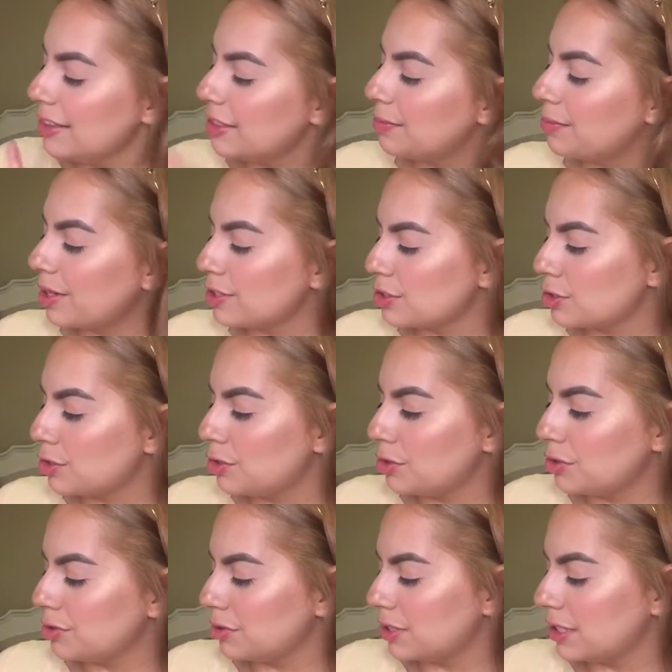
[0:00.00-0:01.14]
The bronze
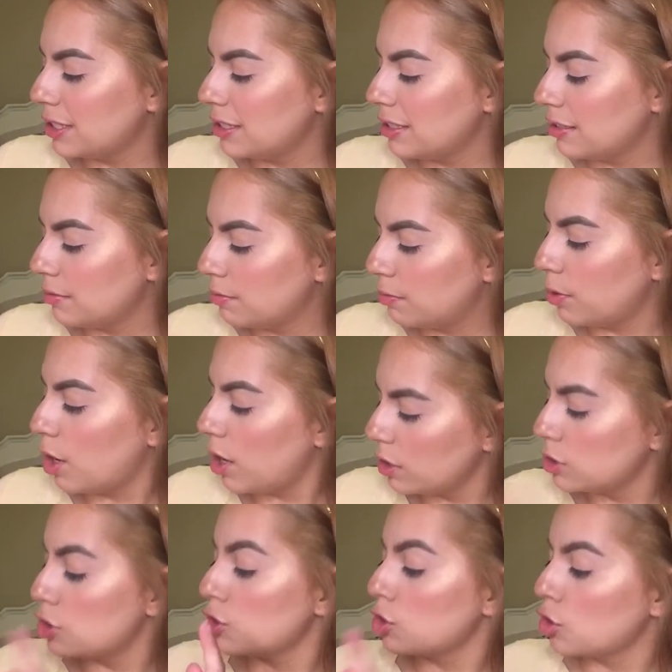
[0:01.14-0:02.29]
gold, uh,
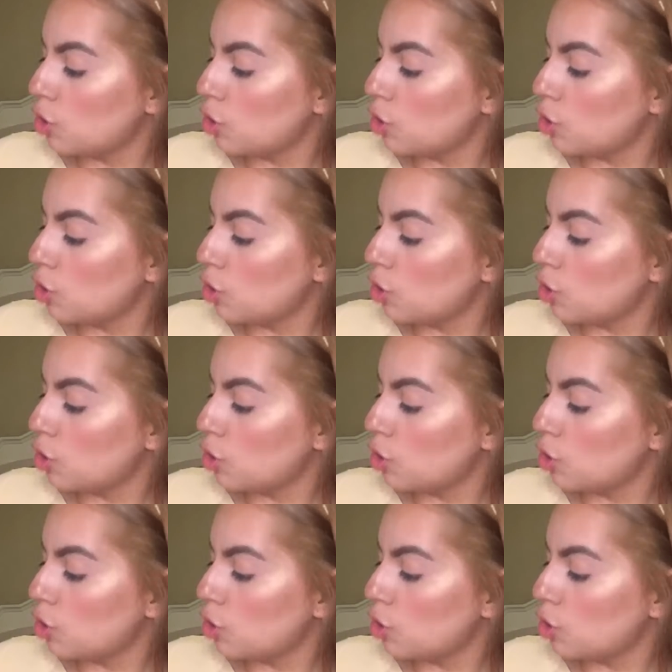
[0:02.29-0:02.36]
bronze